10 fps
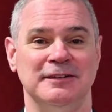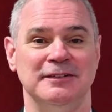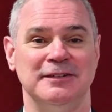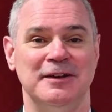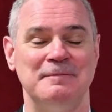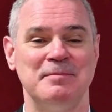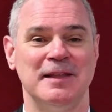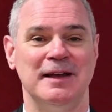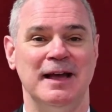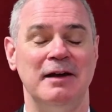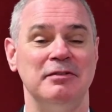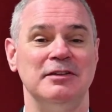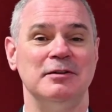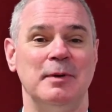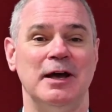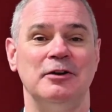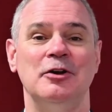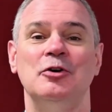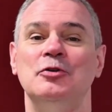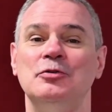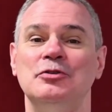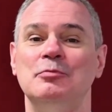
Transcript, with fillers: So have a think about who you